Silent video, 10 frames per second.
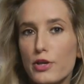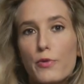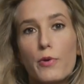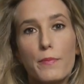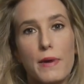
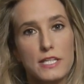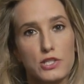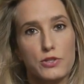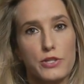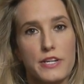you want to make
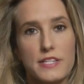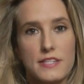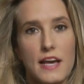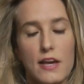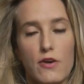sure you can
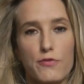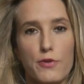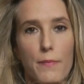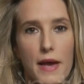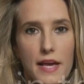take off
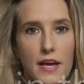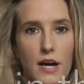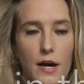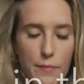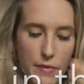your
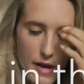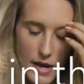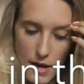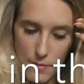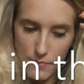makeup
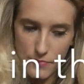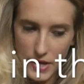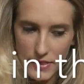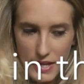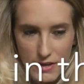
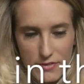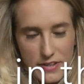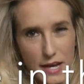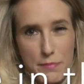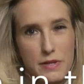at the end of the
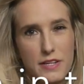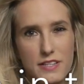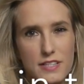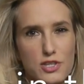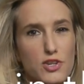day, but
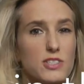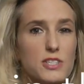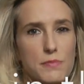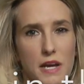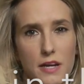it's not
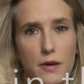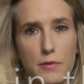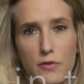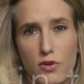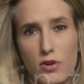just makeup.
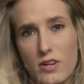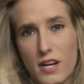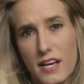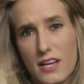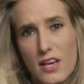You've got
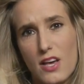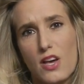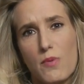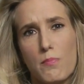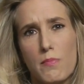like
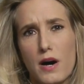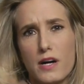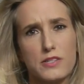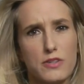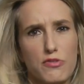
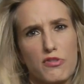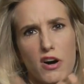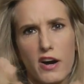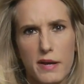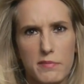mud,
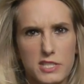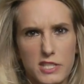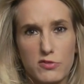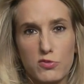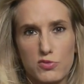grime,
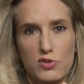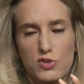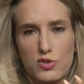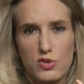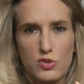general
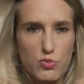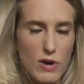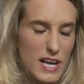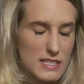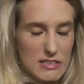
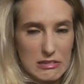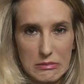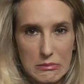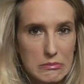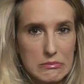sweat
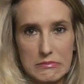and